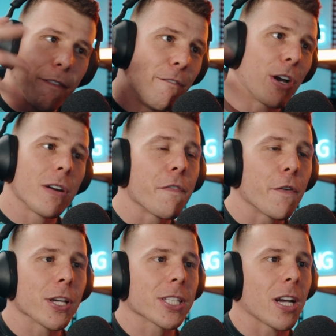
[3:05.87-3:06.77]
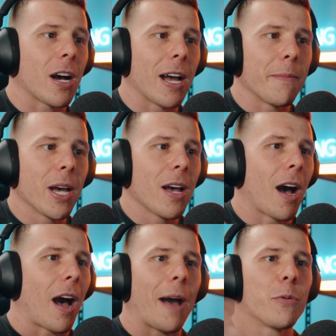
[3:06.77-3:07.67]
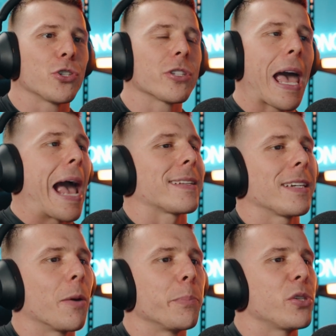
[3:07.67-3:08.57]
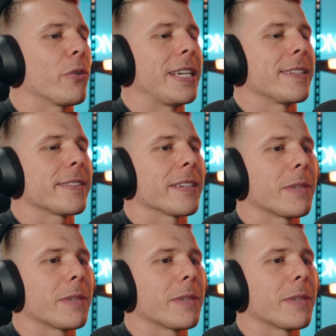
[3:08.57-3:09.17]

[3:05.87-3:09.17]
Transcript: Very first time, I was just acting on pure instinct.